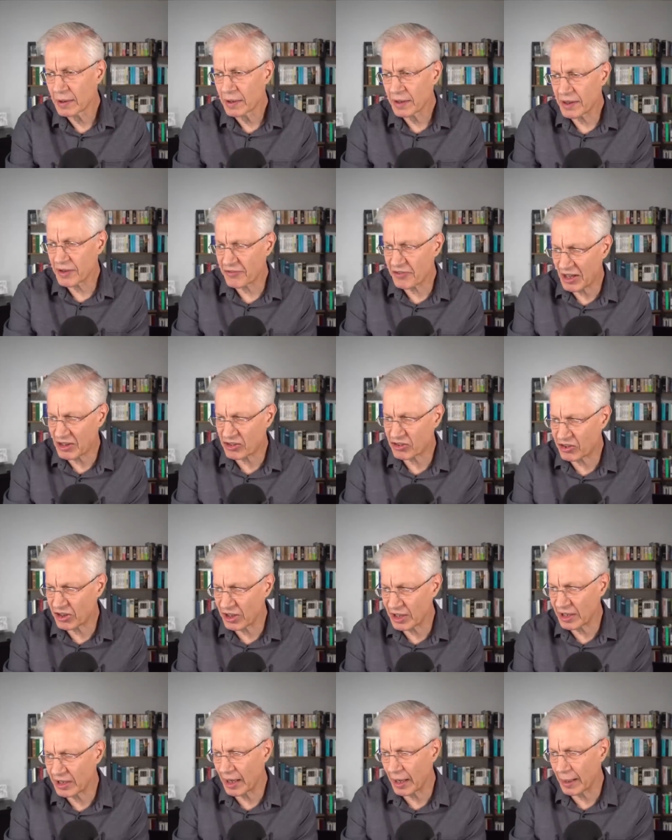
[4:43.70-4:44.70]
the
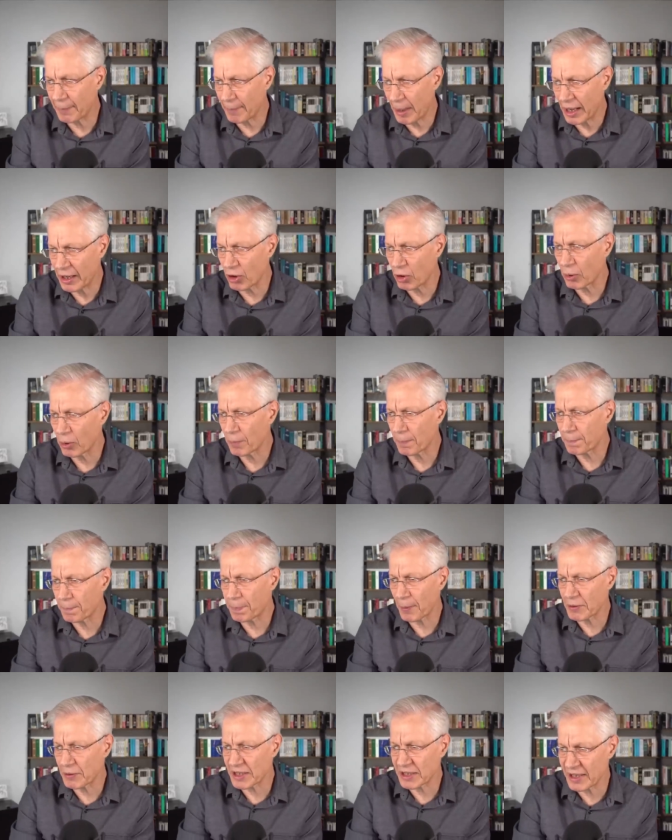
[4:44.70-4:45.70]
vaccine and
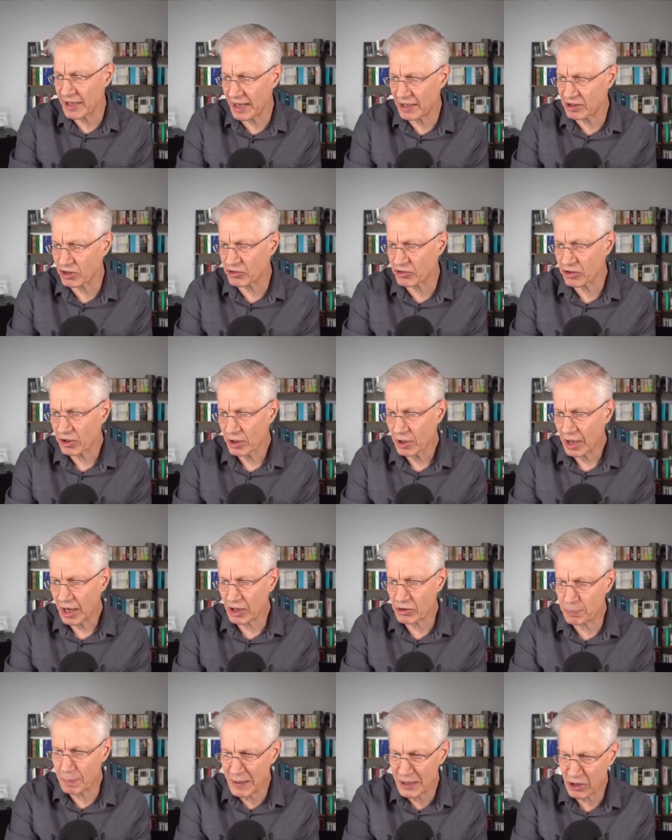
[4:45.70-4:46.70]
myopericarditis
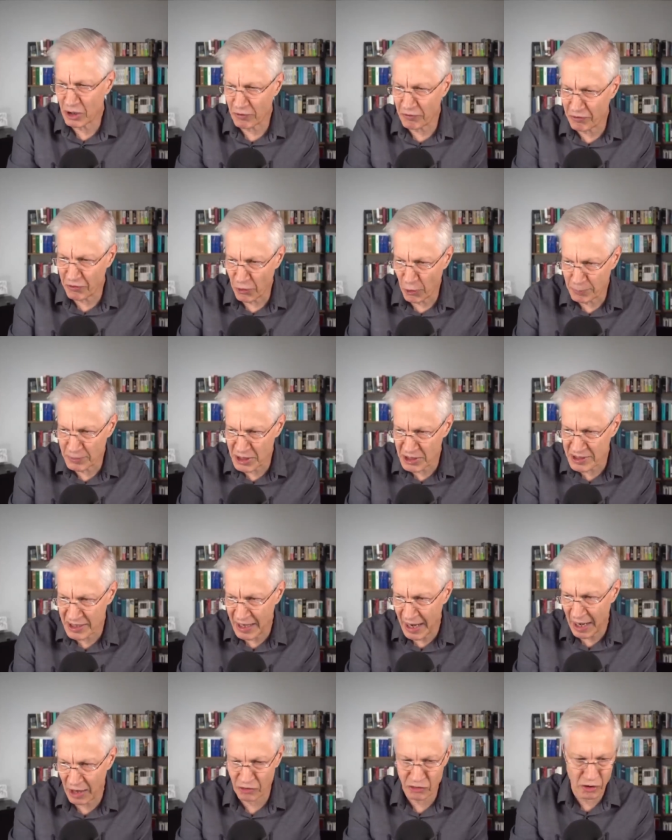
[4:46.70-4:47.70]
has been confirmed
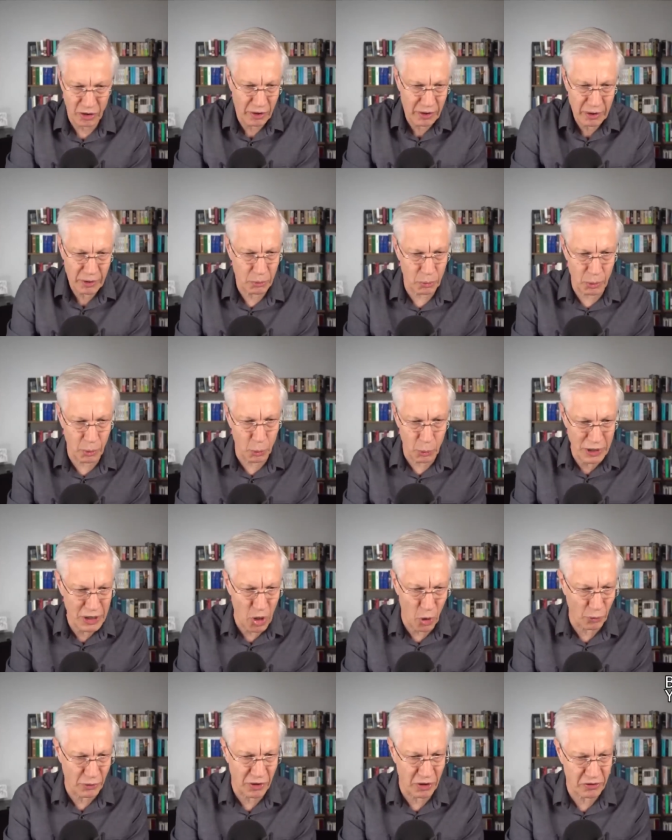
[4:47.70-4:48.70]
internationally, we
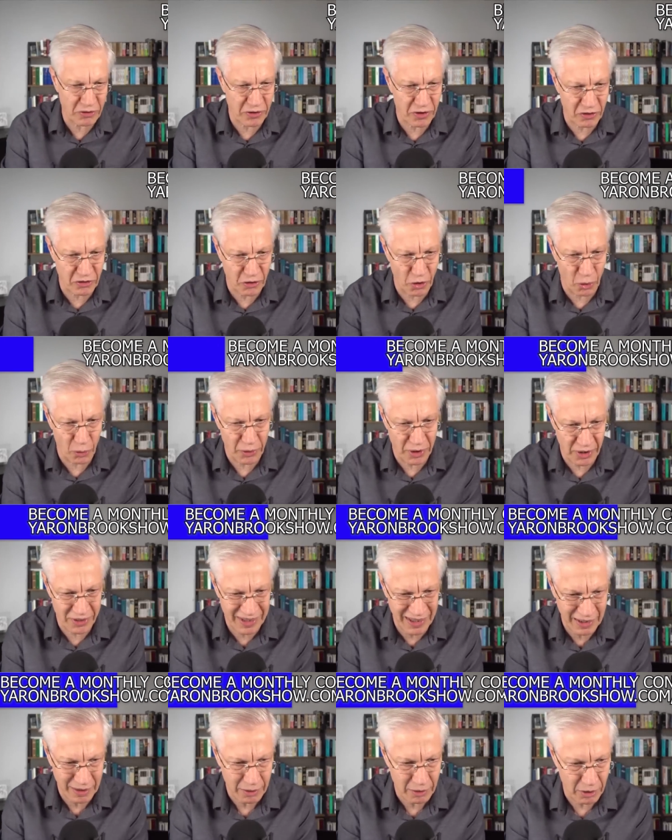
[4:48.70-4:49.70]
know this, there's no,
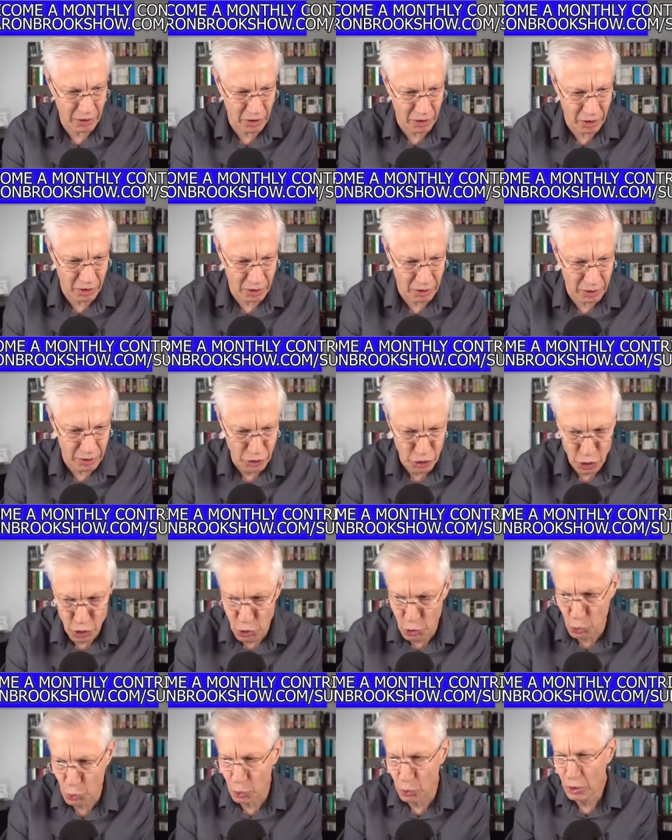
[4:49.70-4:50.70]
nothing uh,
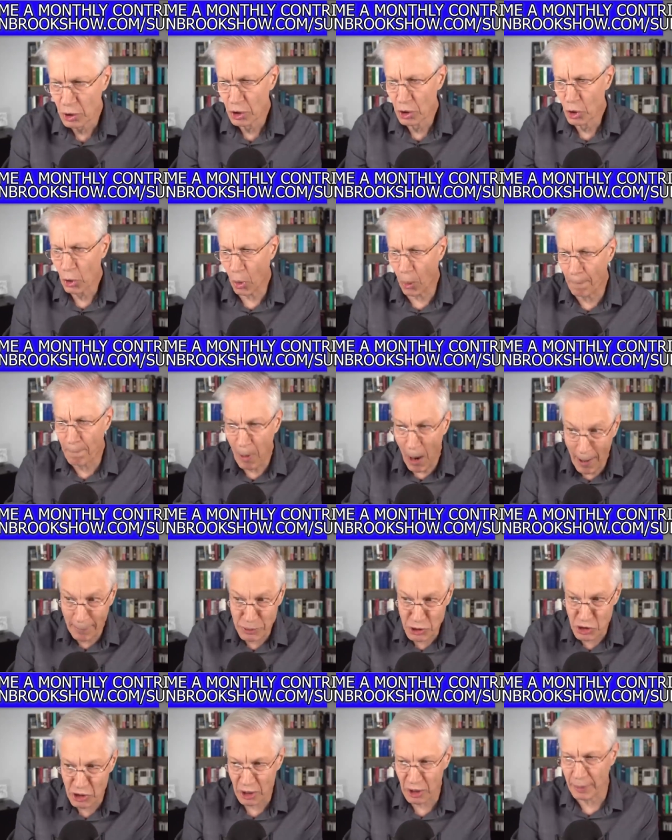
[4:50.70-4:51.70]
new or
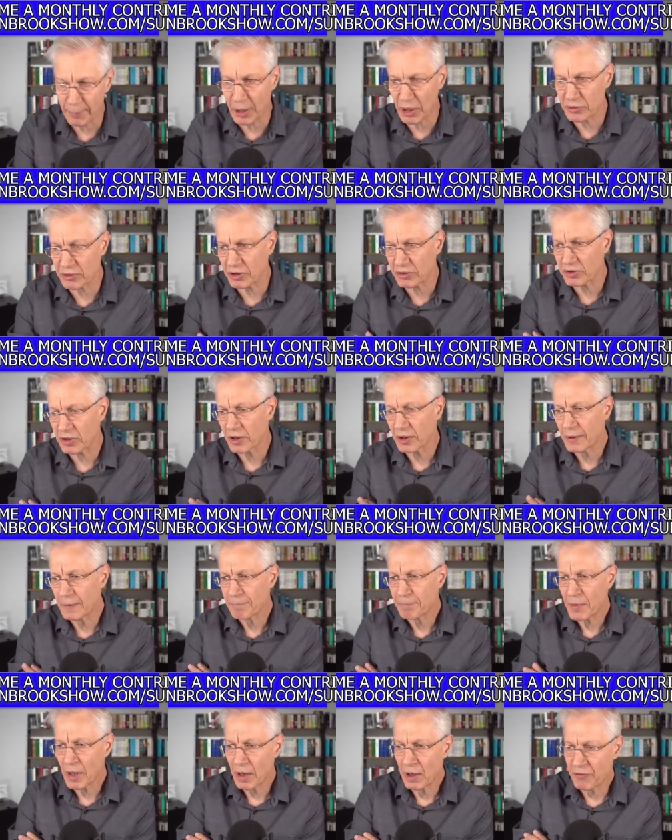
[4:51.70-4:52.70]
bombshell about this,
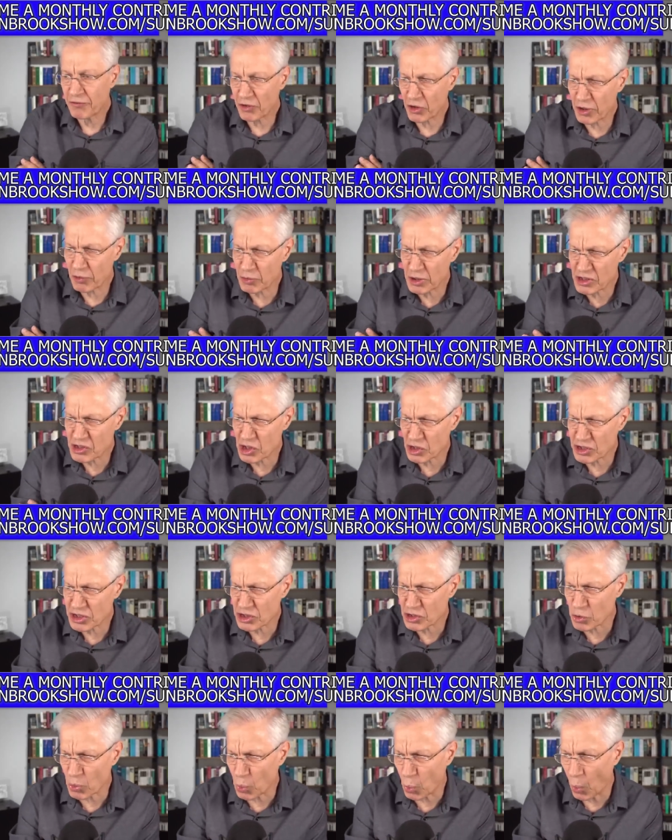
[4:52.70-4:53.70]
further research
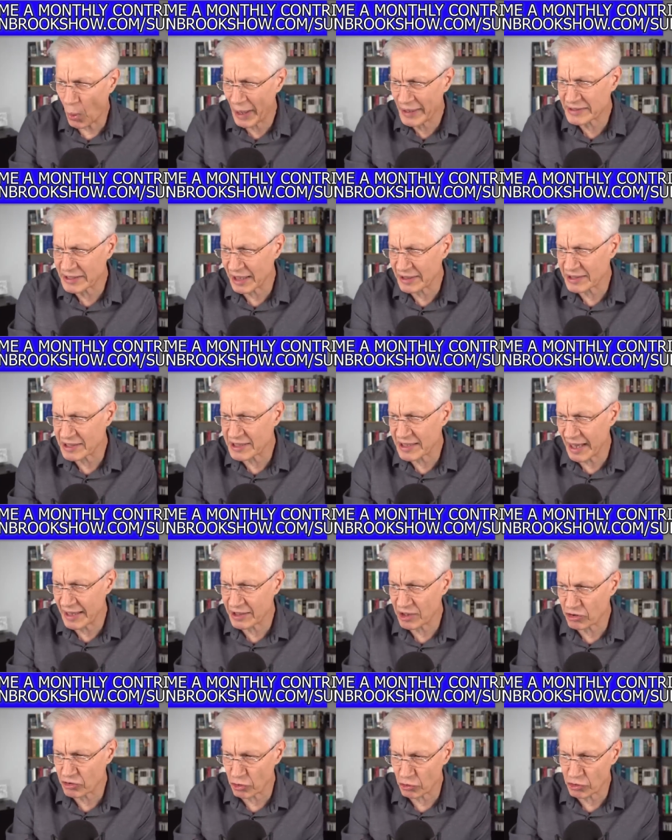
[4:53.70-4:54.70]
is required to understand
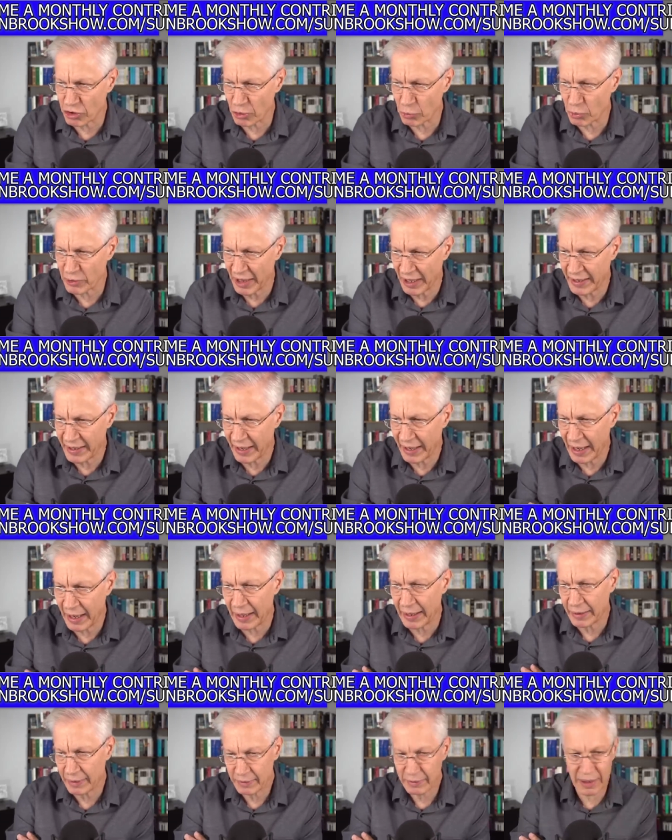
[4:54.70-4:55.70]
the association with A K
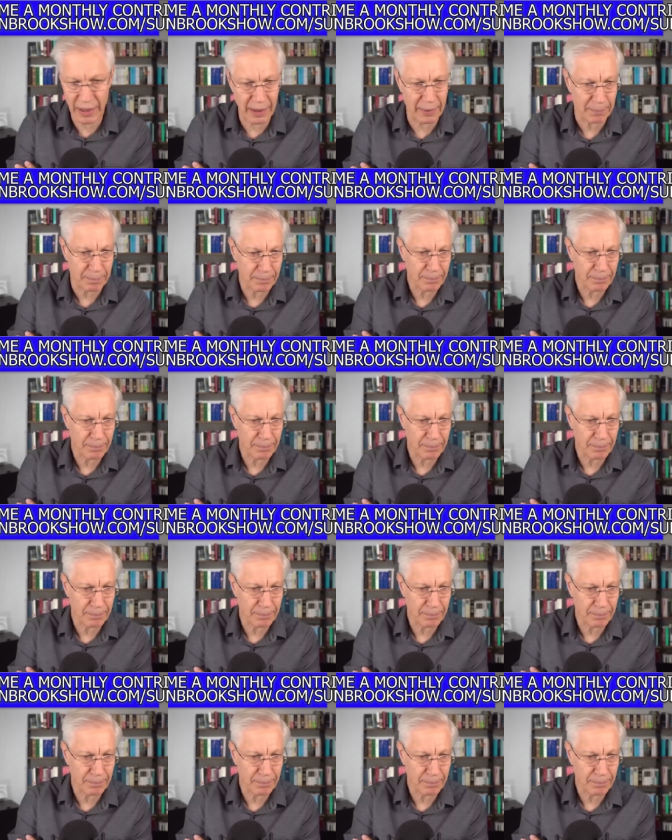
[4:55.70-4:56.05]
I. Yeah,